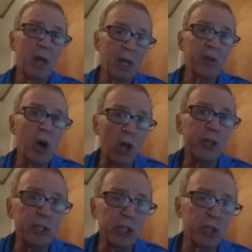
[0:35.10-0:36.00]
and I called
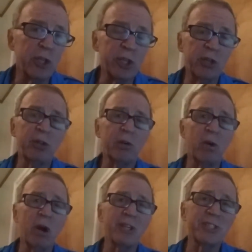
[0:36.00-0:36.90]
it Journey to the
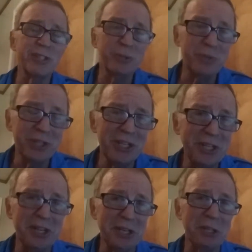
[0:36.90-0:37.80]
Cross because we
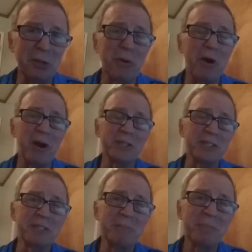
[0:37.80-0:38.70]
need to get to the
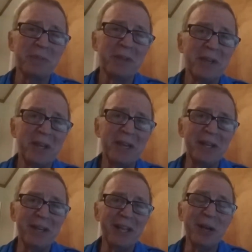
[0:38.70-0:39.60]
cross.
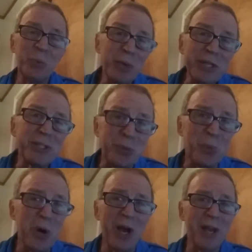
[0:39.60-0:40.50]
And the reason
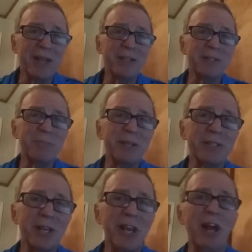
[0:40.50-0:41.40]
why is
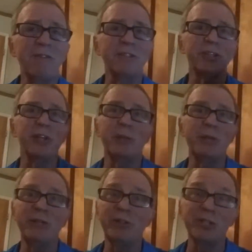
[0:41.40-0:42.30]
because a lot of us are going to
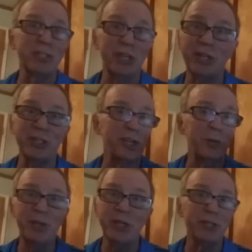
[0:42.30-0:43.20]
be, this Sunday is going
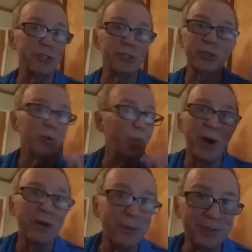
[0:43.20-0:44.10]
to be Easter.
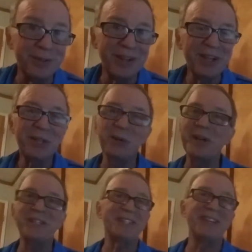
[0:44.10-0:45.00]
Wahoo!
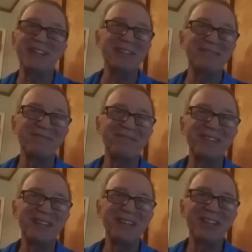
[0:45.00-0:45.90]
Great time.
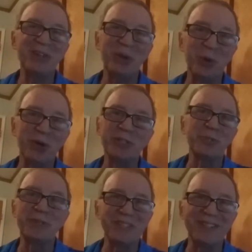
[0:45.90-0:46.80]
The Lord
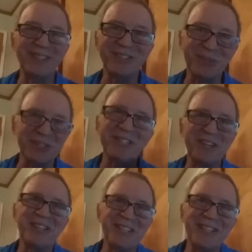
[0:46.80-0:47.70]
is risen. He's risen
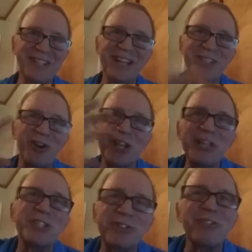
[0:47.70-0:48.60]
indeed. That's our
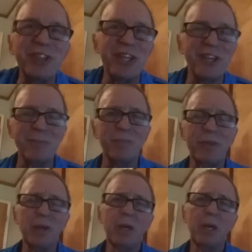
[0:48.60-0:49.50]
Easter theme.
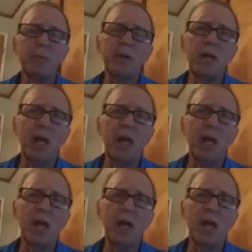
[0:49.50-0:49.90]
But a